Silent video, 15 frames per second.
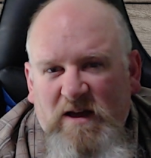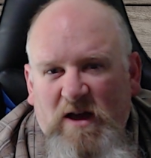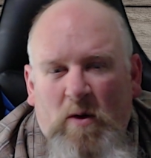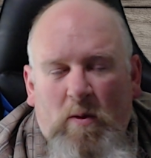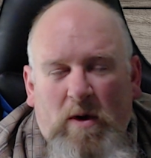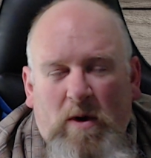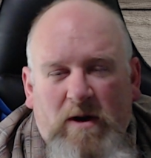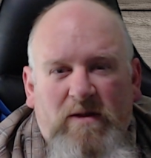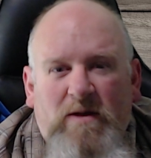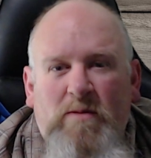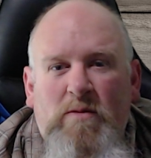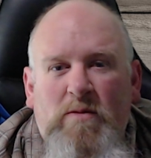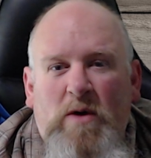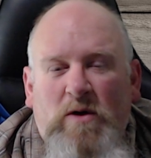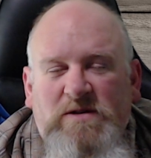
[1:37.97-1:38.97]
One of the
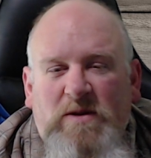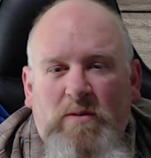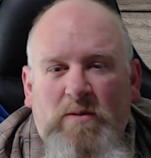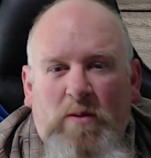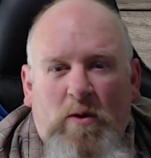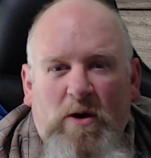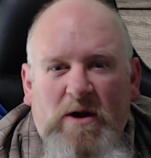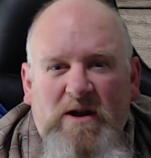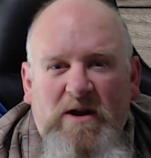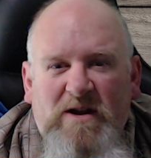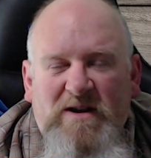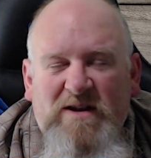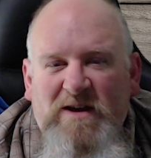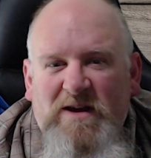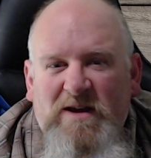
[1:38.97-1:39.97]
most important
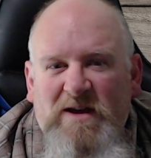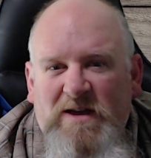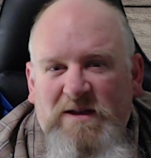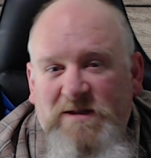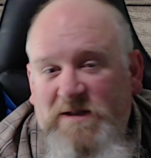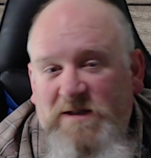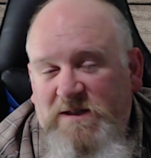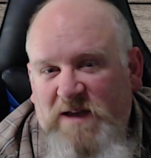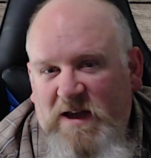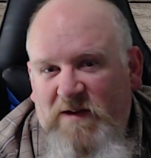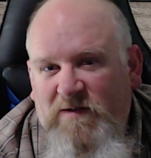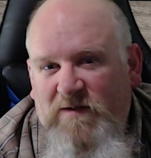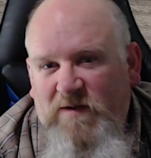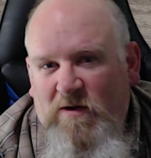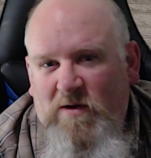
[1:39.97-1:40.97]
is to save
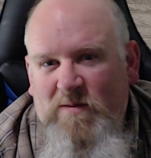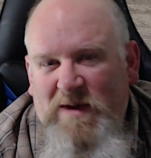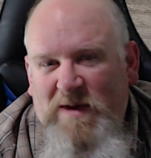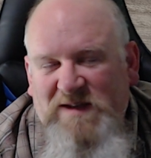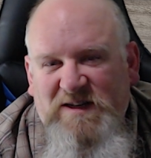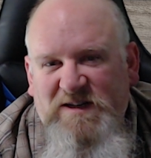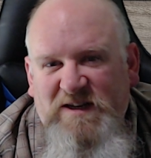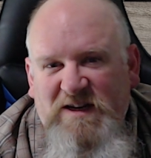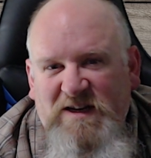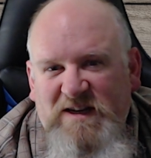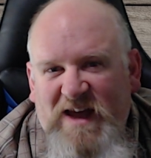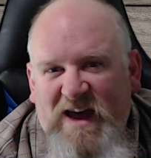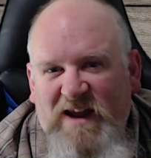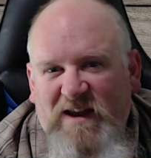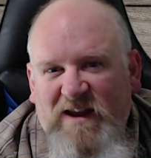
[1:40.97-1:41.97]
your messaging
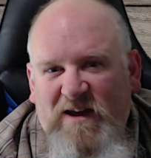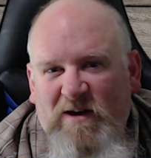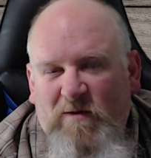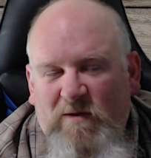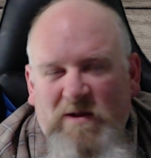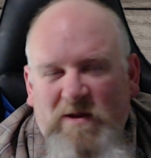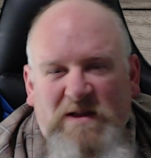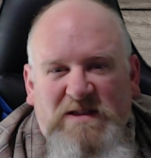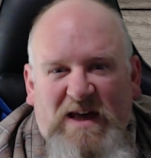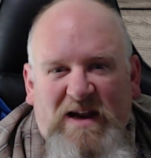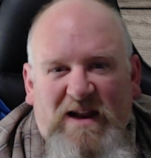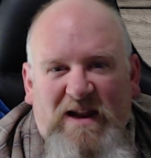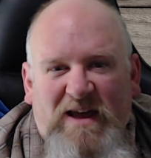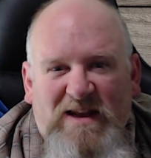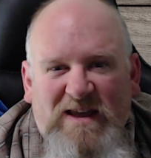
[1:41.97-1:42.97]
data over the
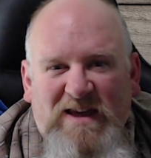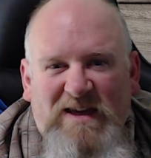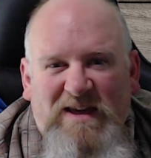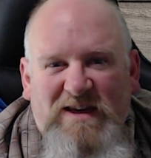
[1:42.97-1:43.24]
satellite link.